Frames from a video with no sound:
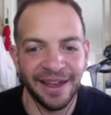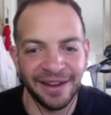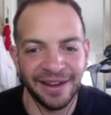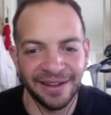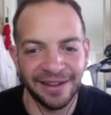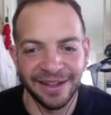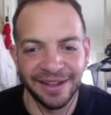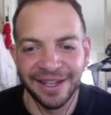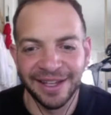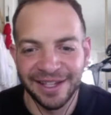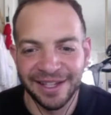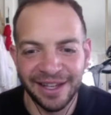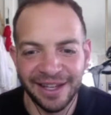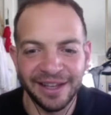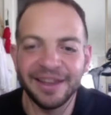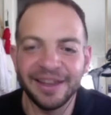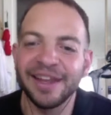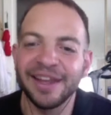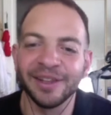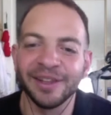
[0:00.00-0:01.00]
and
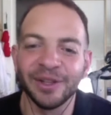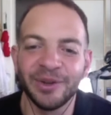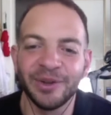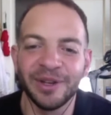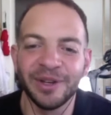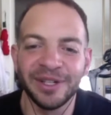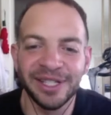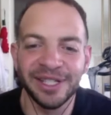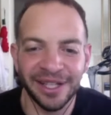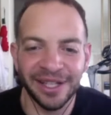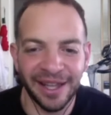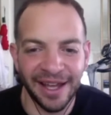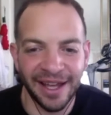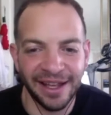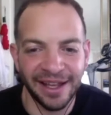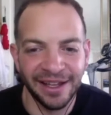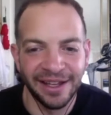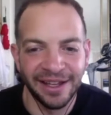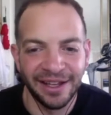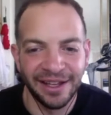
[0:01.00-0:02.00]
he he alluded to
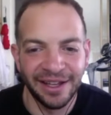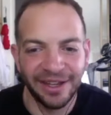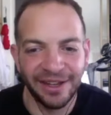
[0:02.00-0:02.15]
like,